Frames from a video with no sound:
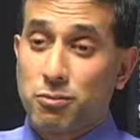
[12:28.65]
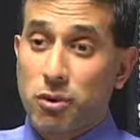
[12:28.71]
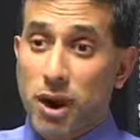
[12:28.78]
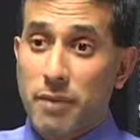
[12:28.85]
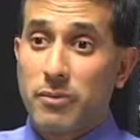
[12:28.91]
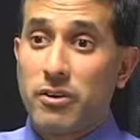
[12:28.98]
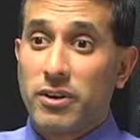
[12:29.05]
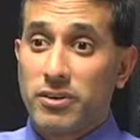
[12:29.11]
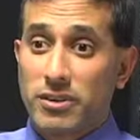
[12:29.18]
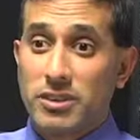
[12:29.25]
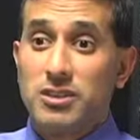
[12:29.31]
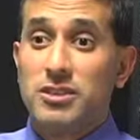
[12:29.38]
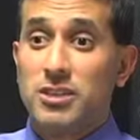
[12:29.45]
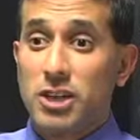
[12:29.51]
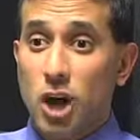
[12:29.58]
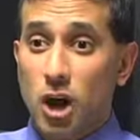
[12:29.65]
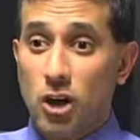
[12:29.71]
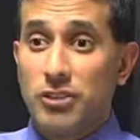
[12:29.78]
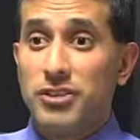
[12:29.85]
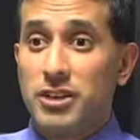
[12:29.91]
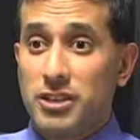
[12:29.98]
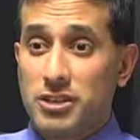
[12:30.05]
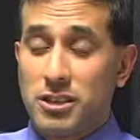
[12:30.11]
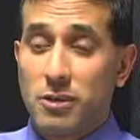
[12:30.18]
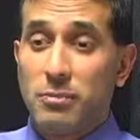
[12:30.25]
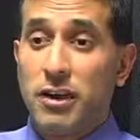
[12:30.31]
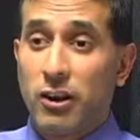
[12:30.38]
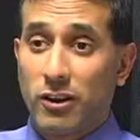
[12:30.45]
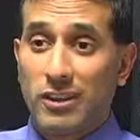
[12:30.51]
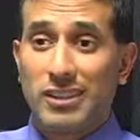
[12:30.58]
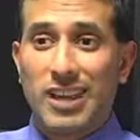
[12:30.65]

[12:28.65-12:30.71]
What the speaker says: primary in this is the ALTIs, the apparent